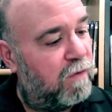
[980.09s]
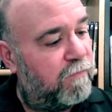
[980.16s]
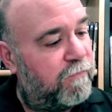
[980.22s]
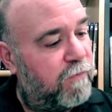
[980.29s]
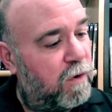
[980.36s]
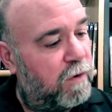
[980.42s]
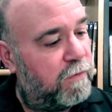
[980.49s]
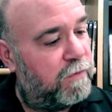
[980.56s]

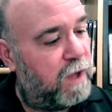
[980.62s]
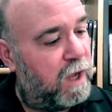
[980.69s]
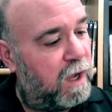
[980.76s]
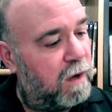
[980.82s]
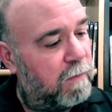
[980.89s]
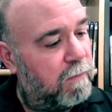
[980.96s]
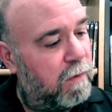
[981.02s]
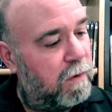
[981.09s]
for
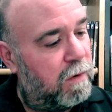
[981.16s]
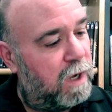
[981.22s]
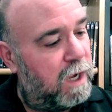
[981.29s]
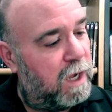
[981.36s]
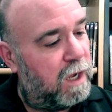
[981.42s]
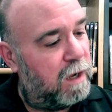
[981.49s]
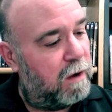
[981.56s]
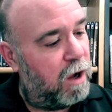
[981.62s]
the
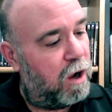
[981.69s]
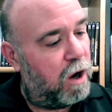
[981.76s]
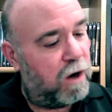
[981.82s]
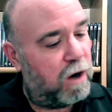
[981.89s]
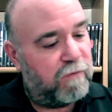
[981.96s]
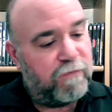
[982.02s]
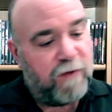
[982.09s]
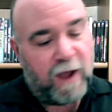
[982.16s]

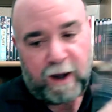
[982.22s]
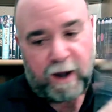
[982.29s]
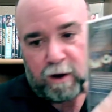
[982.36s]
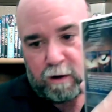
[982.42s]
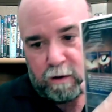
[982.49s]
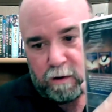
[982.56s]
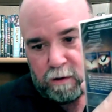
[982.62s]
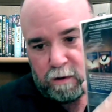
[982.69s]
Heartfire.